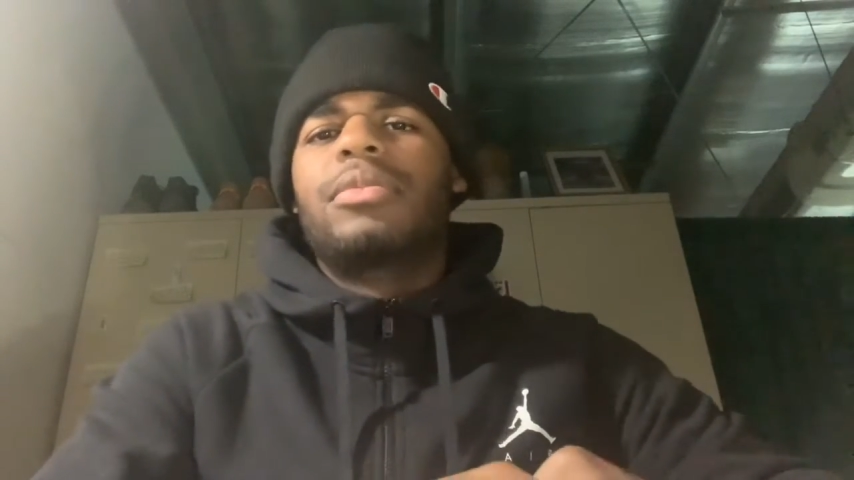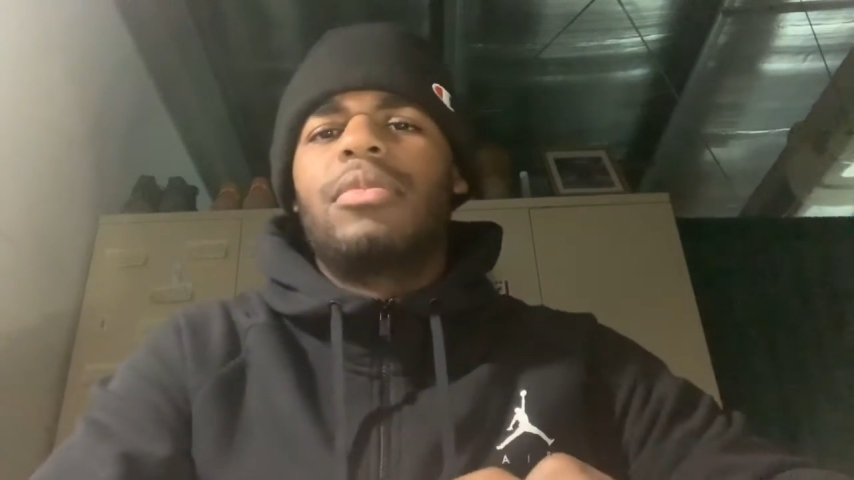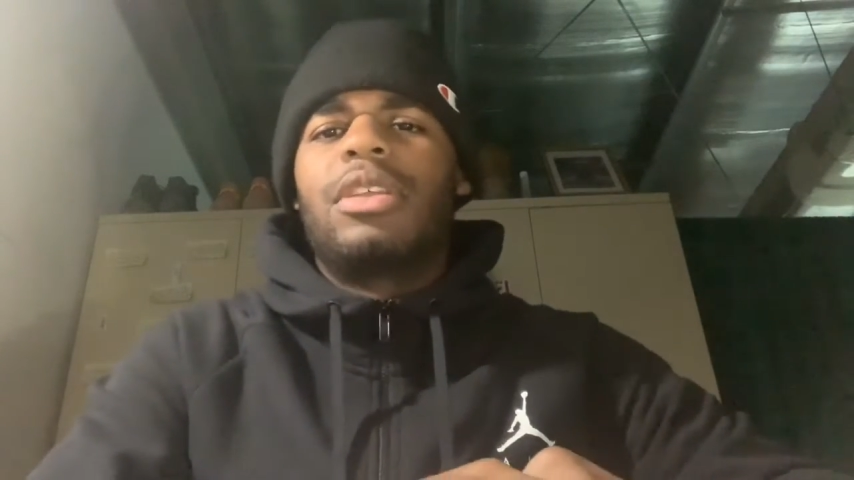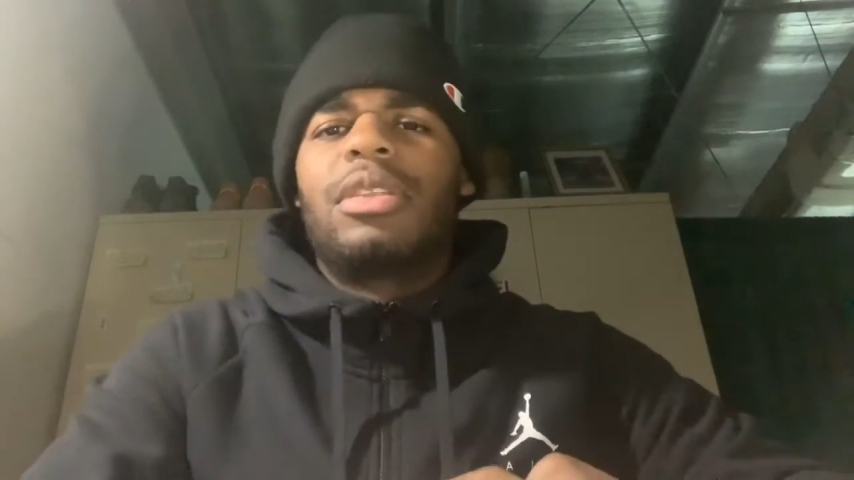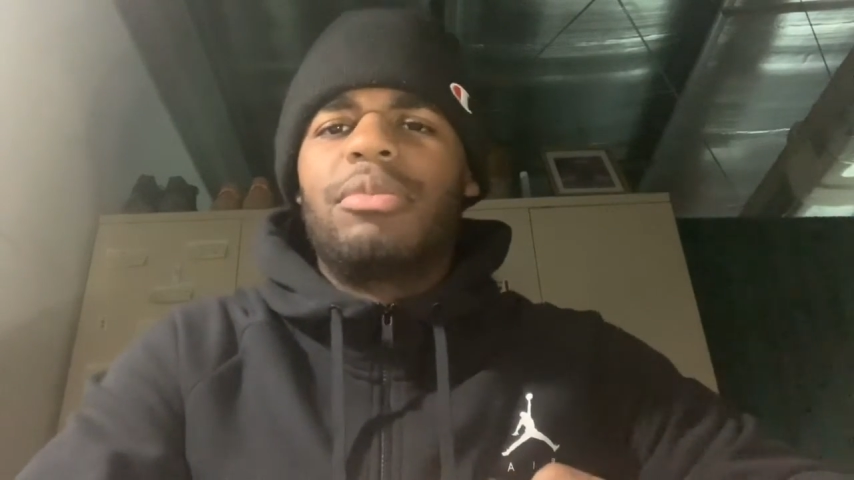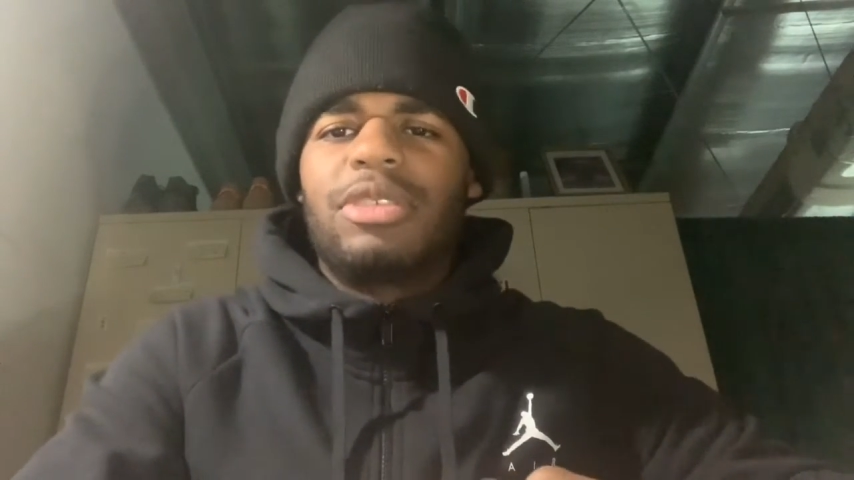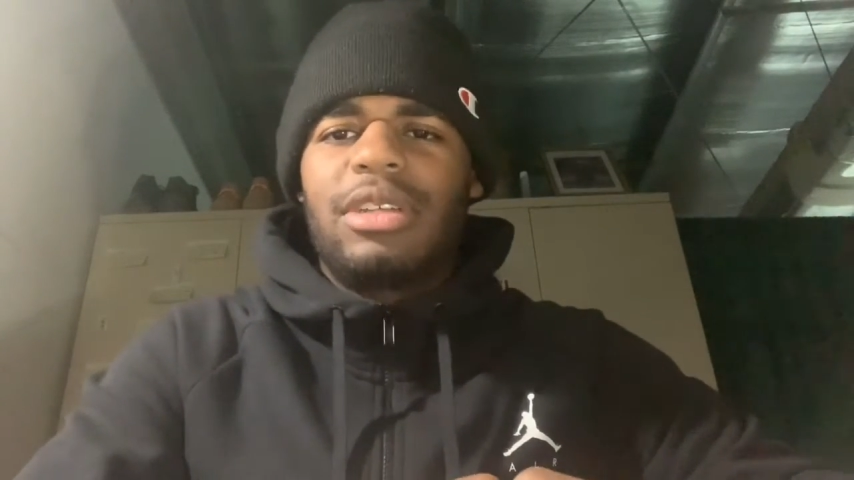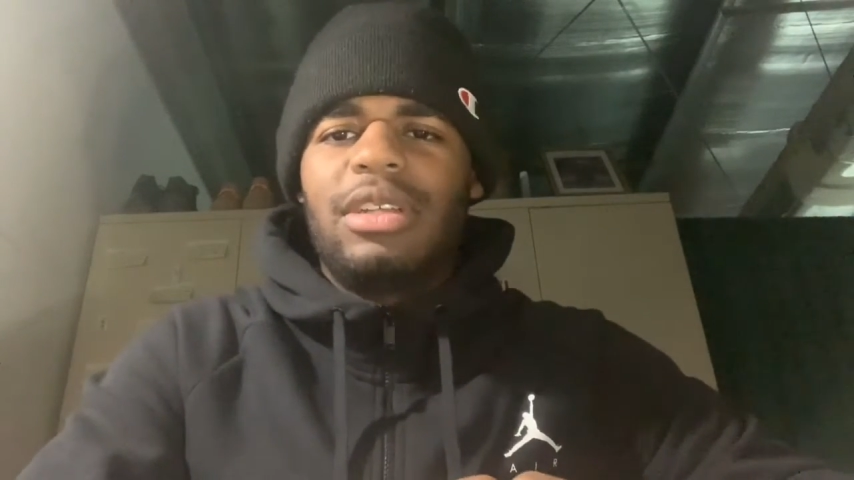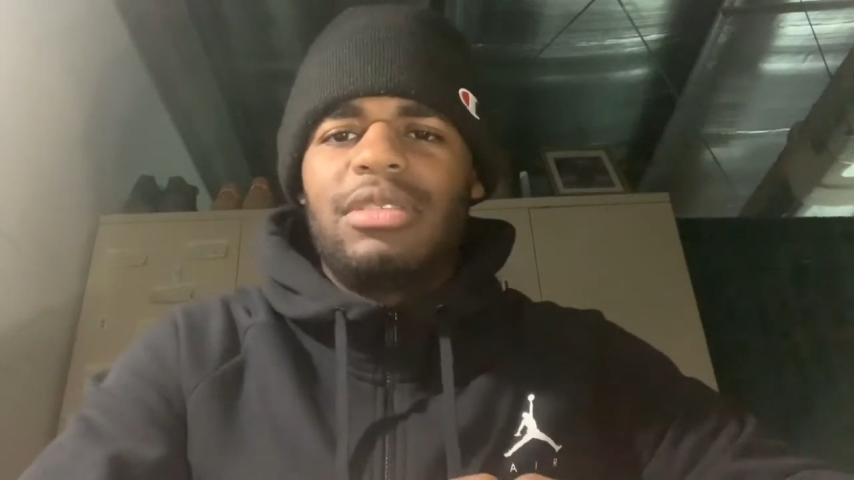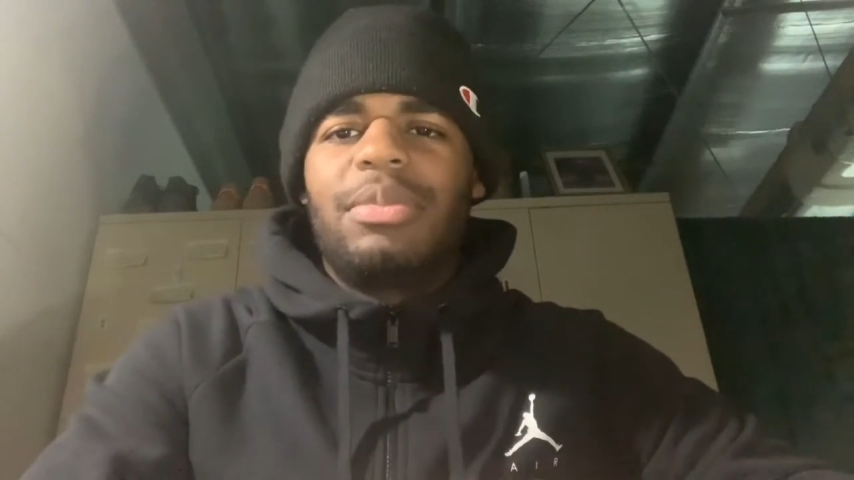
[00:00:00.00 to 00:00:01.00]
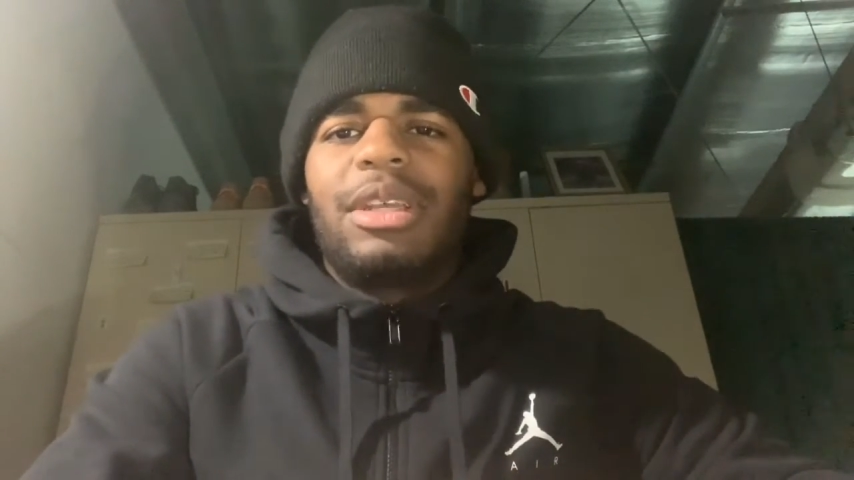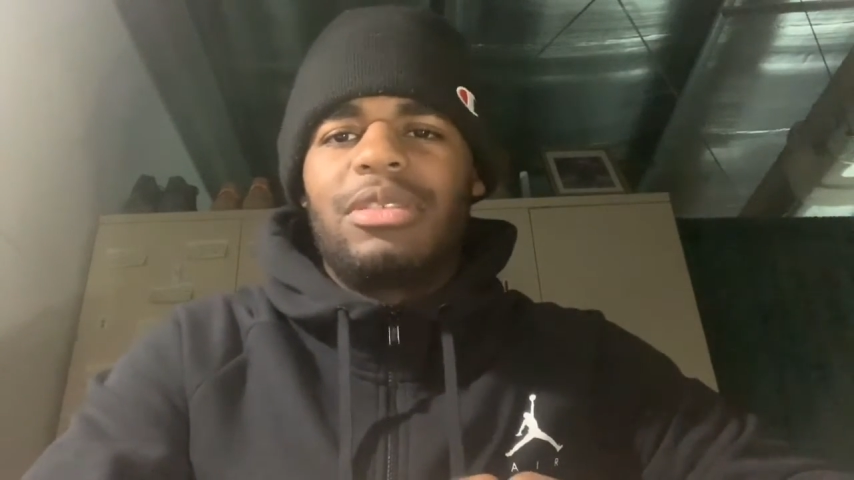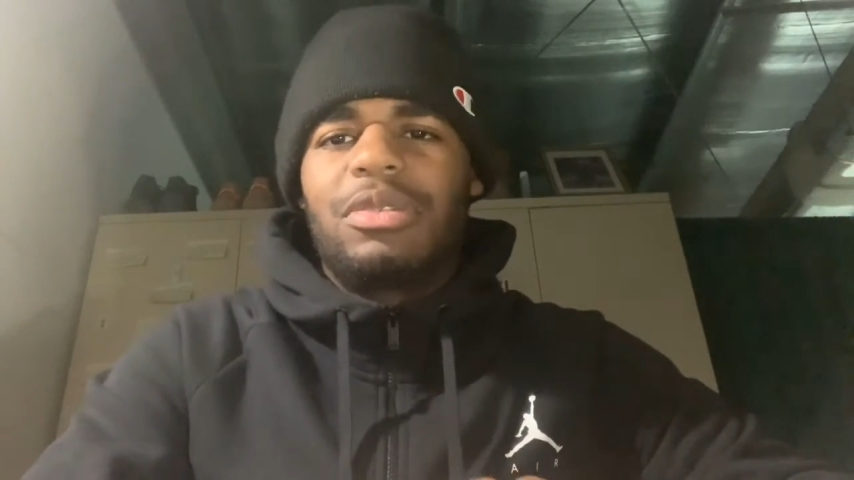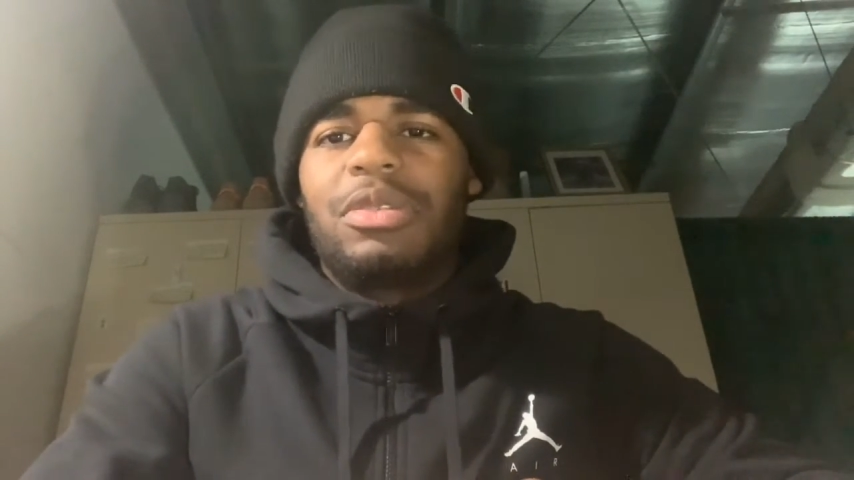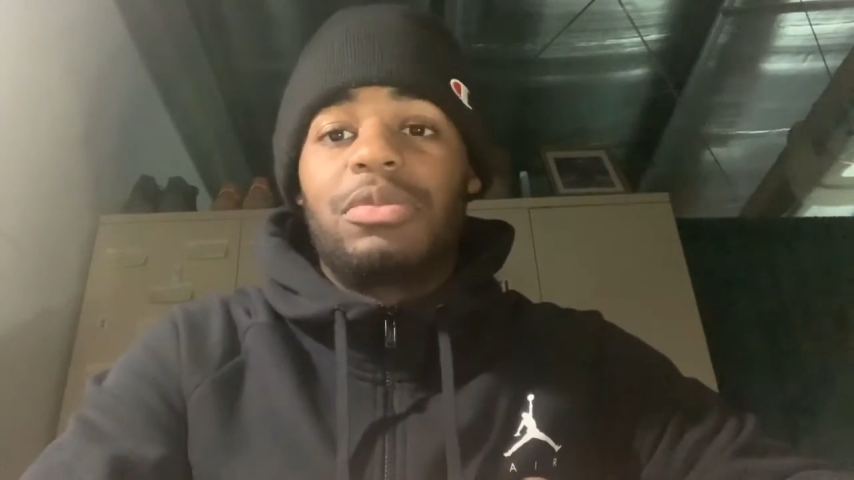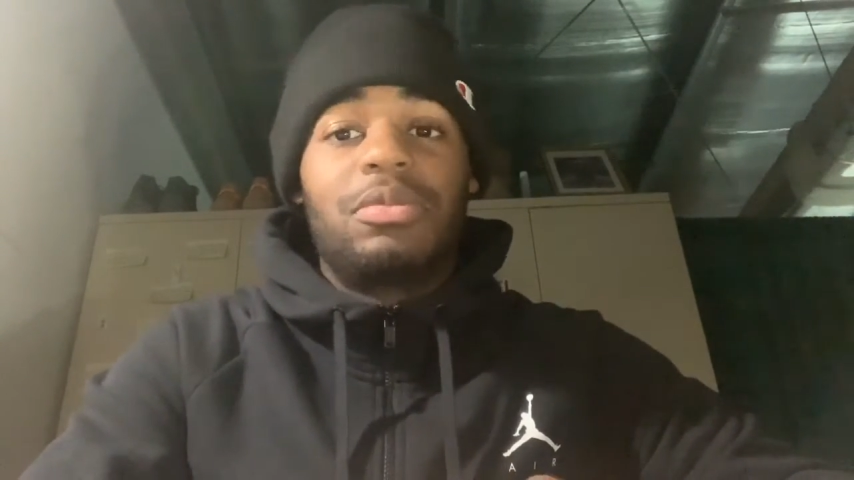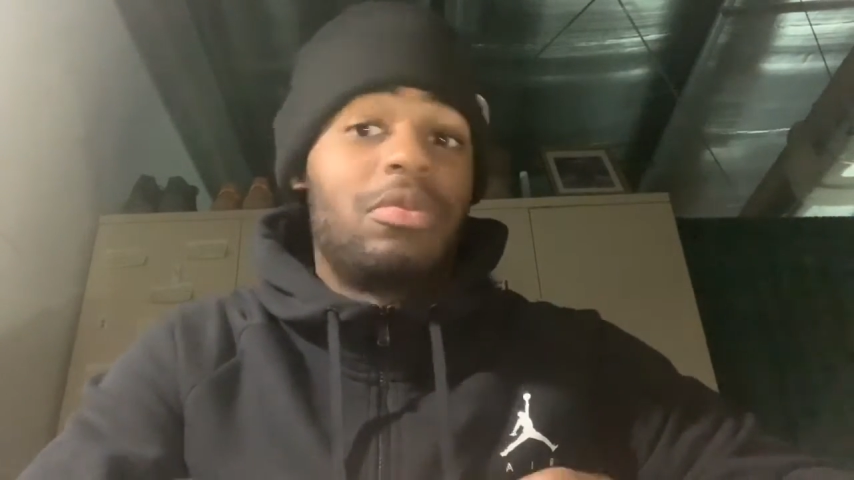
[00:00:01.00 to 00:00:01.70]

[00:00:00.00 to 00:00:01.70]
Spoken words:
But the Mercedes Benz was